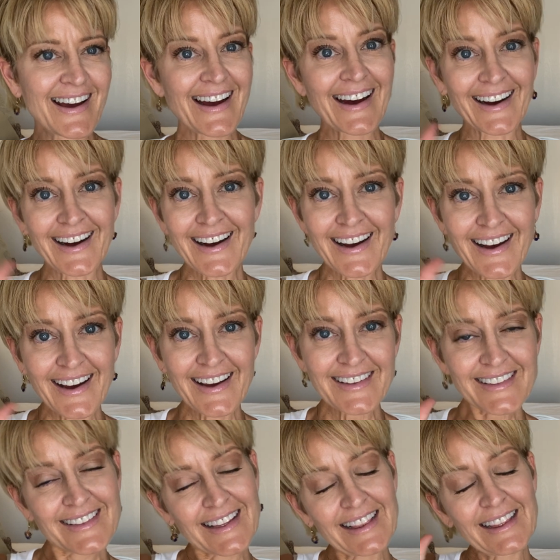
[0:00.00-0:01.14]
Hi,
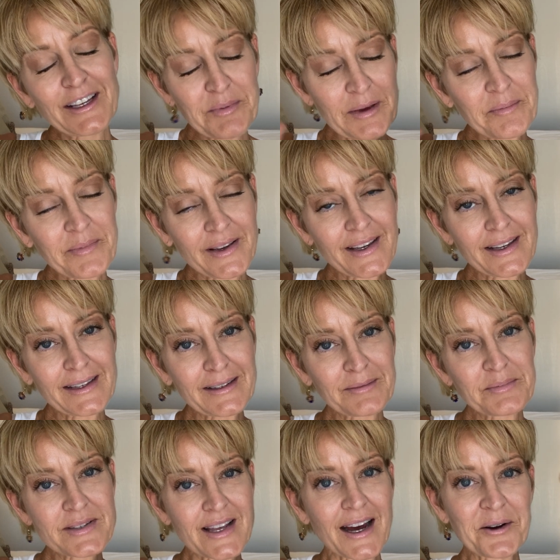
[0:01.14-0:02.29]
sleepy
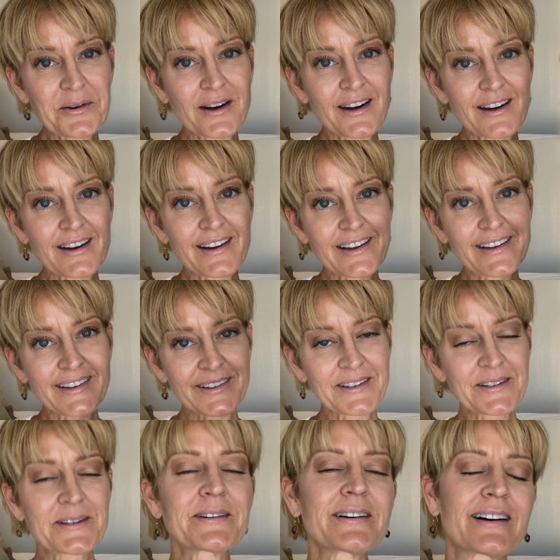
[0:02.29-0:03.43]
peeps! How are
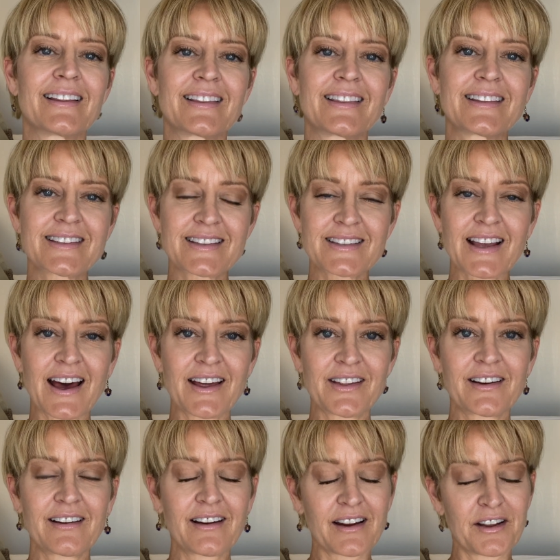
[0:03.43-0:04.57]
you? This is
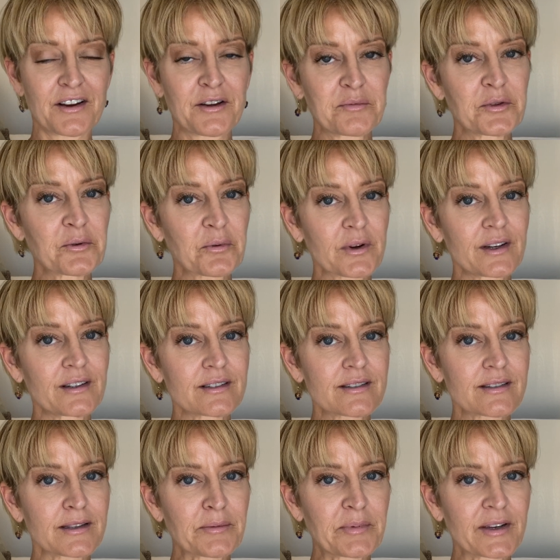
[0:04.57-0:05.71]
Heather, and I'm the real
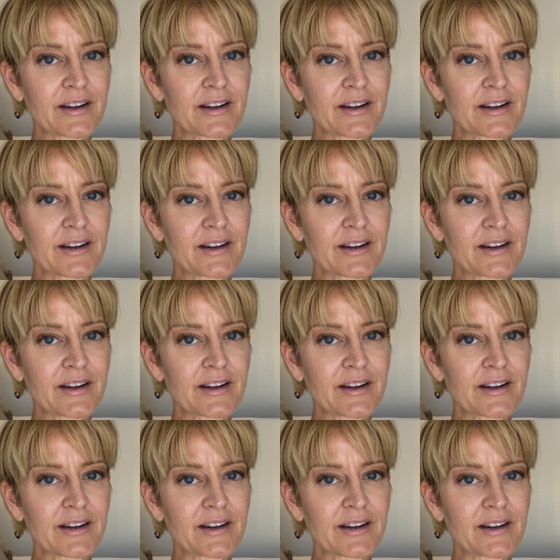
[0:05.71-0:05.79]
sleepy